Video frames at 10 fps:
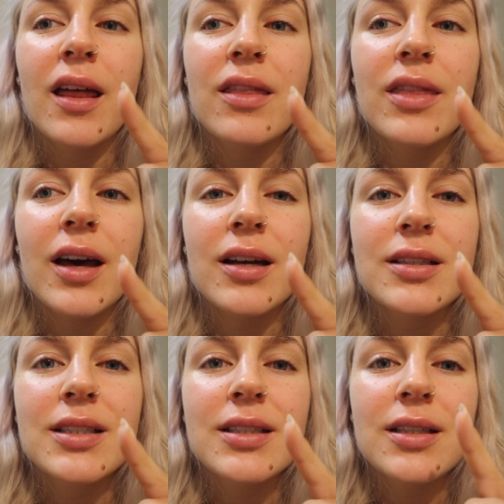
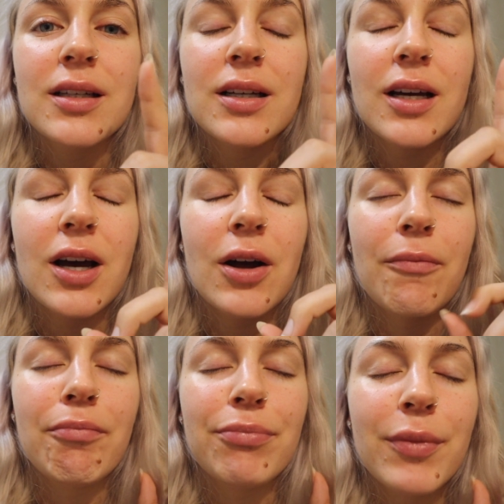that
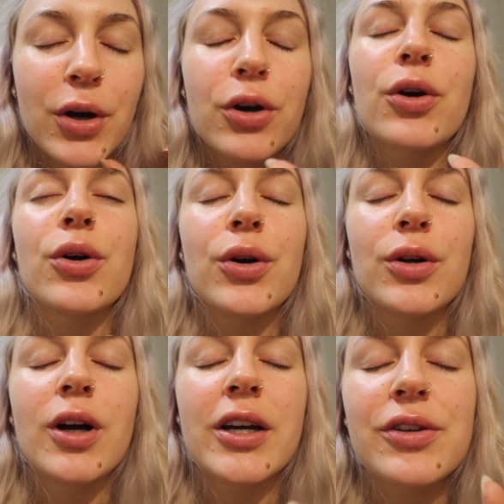a
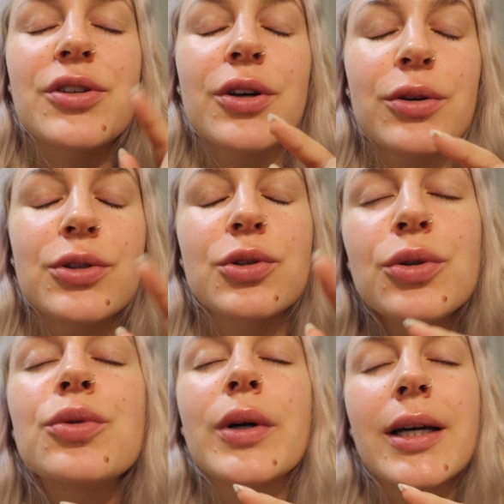girl I used to go to
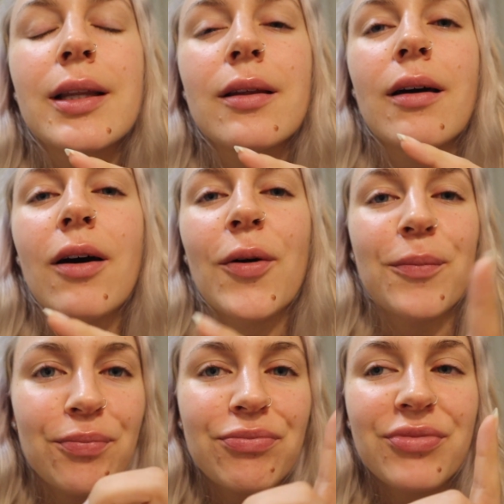school with
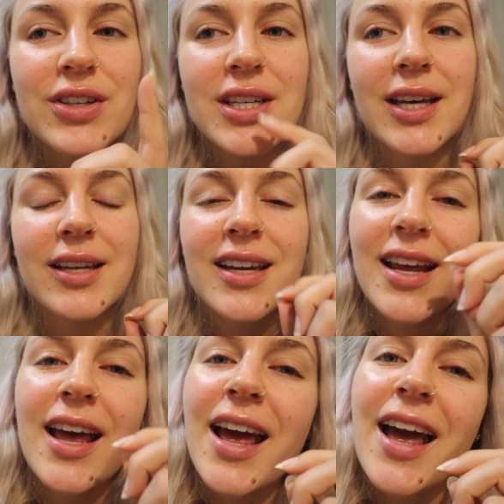was in,
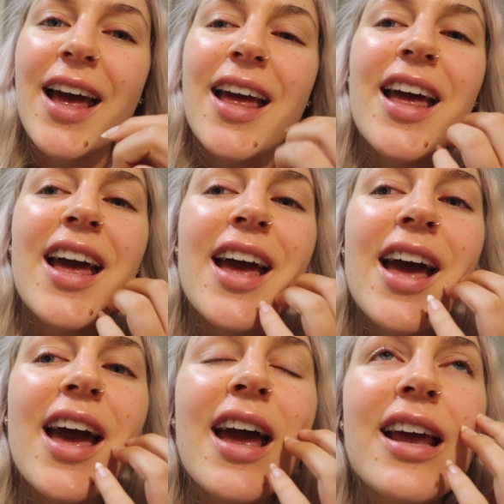
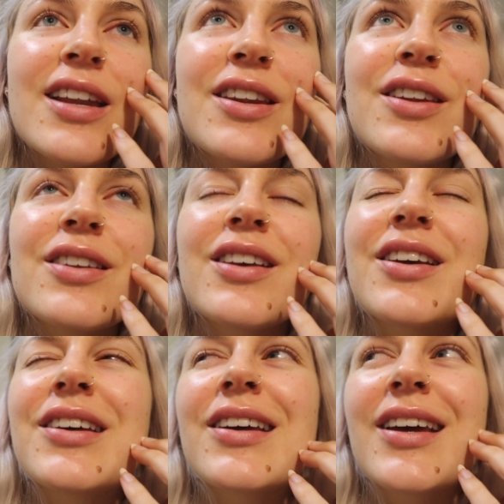and
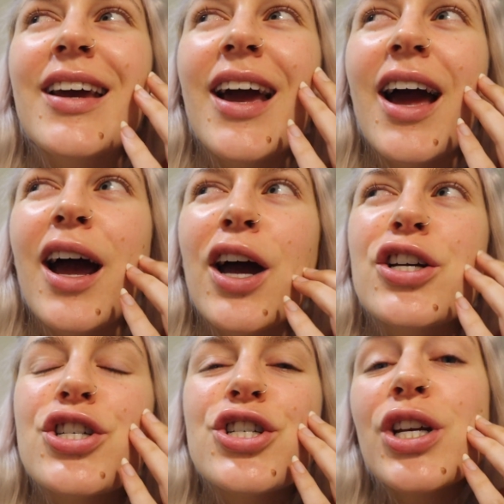
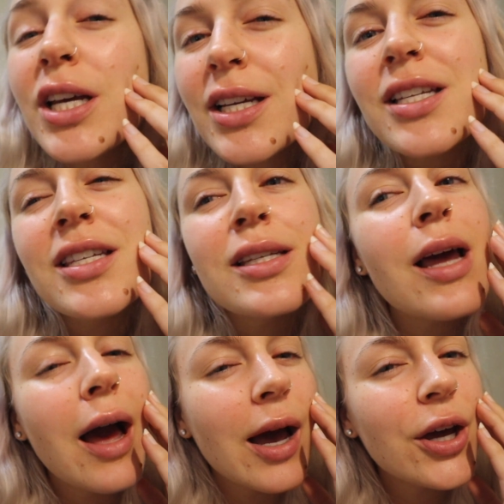she's
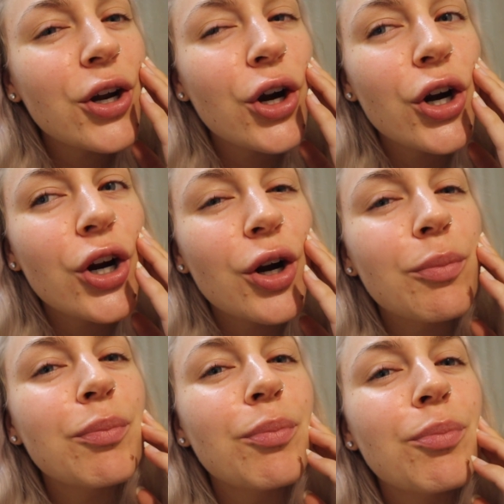had her
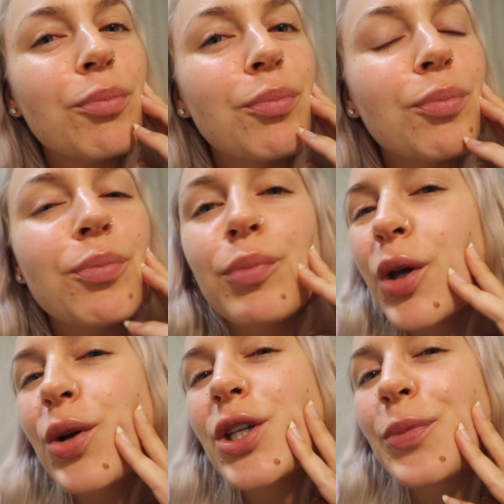
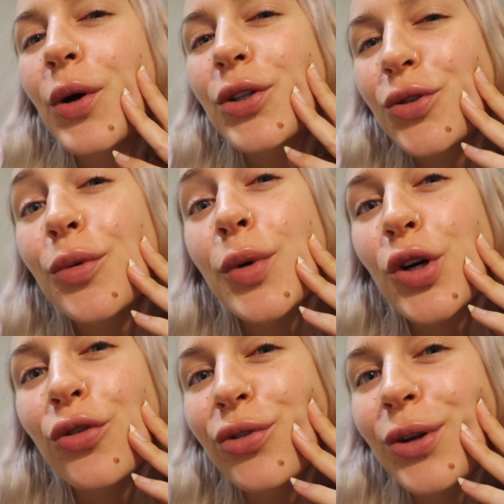beauty spots
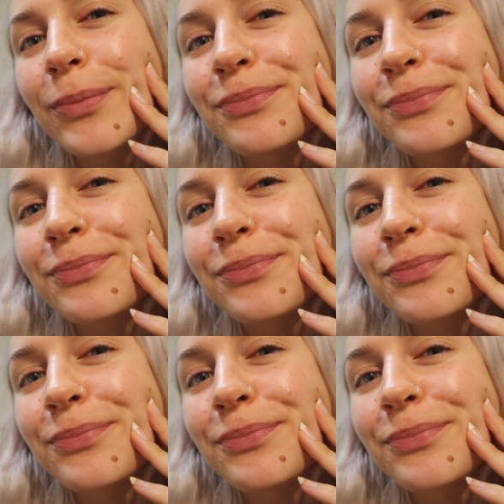removed.